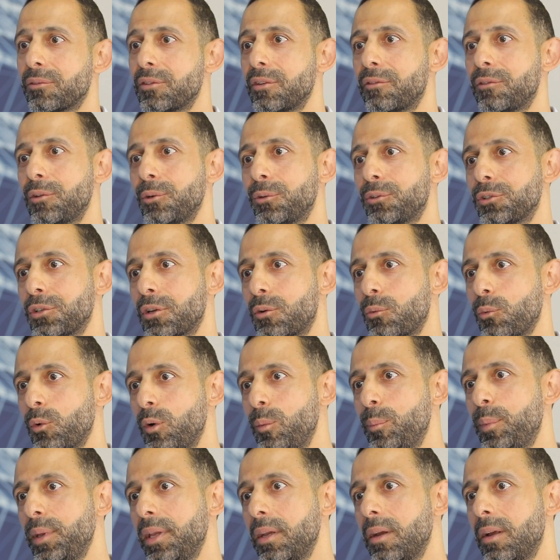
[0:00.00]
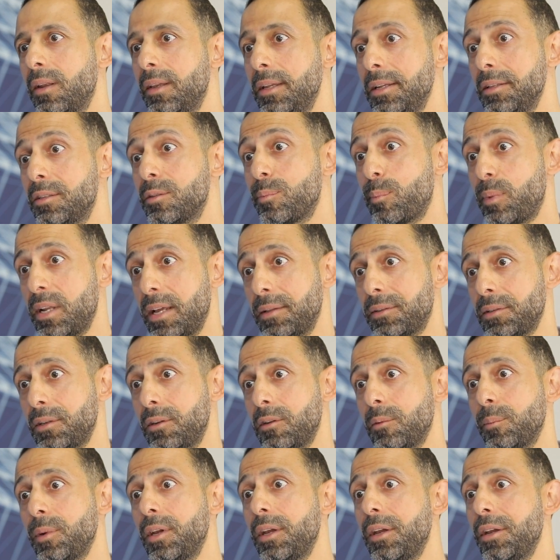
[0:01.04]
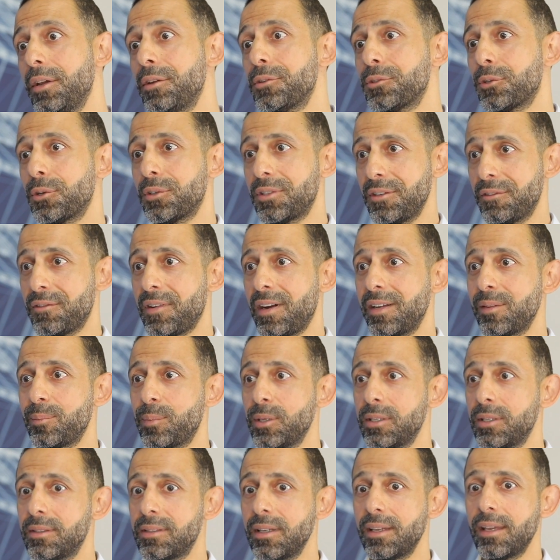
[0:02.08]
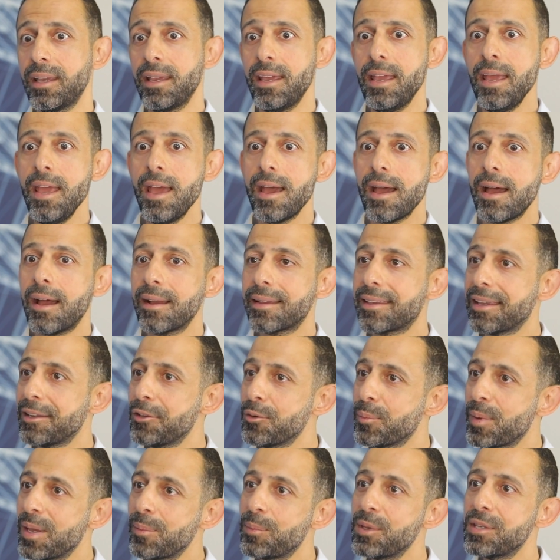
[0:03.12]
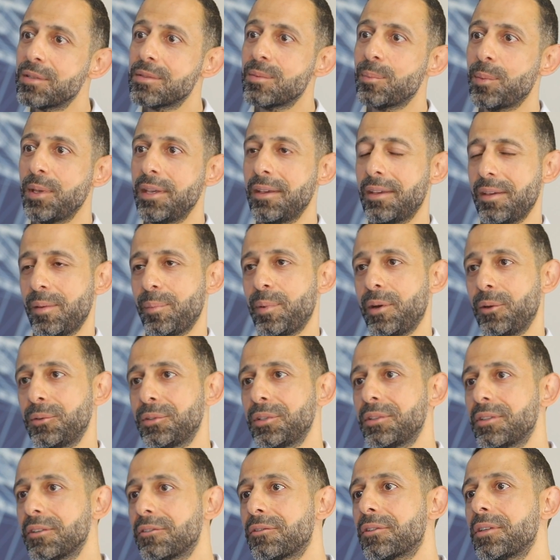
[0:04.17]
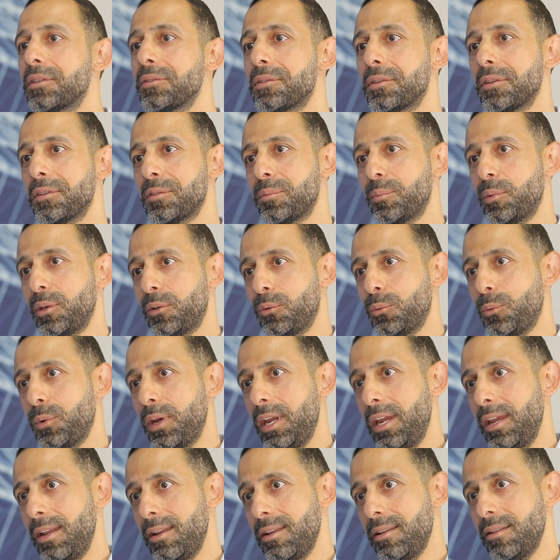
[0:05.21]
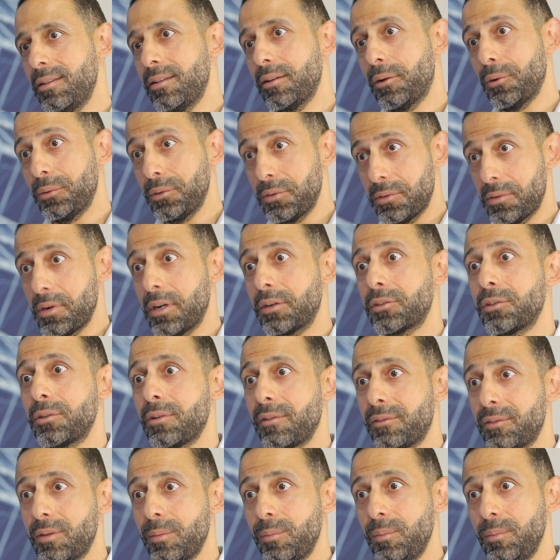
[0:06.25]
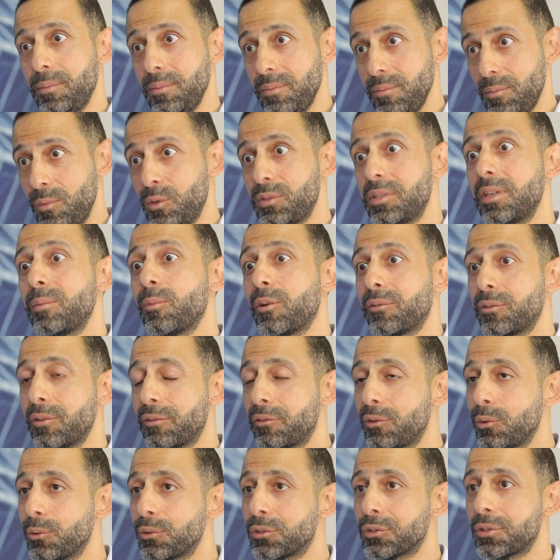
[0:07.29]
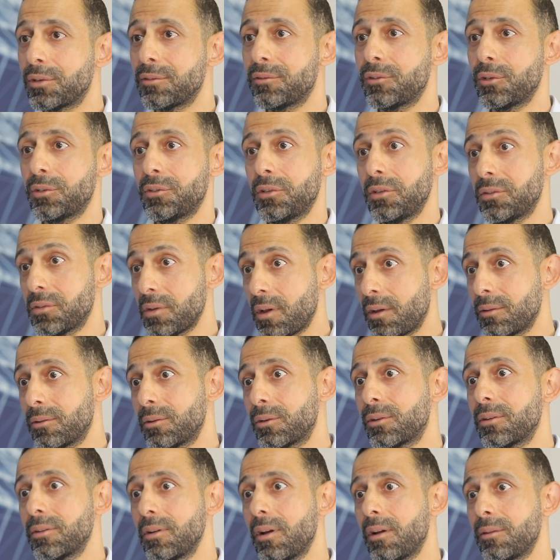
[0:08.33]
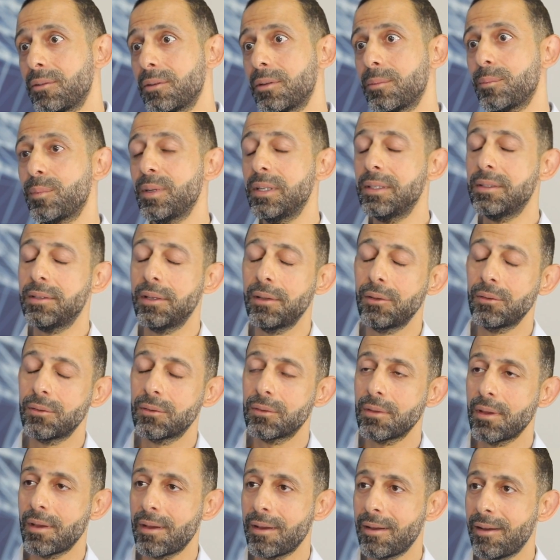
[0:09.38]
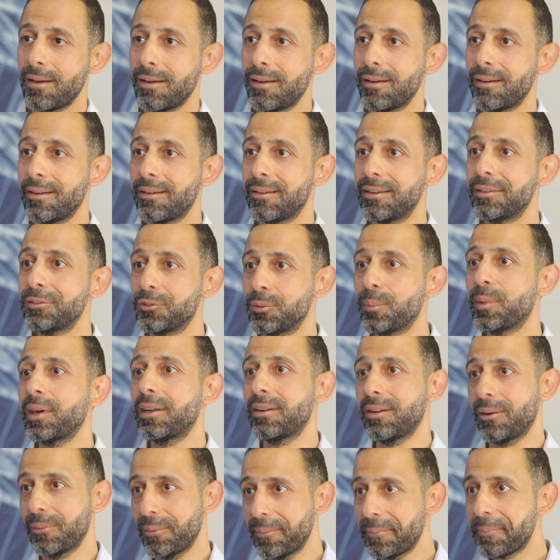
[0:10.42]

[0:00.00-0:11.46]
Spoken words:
of the Future will be a LEED Platinum certified building. Can you maybe speak about the differences between the construction of the Museum of the Future versus other buildings in Dubai now?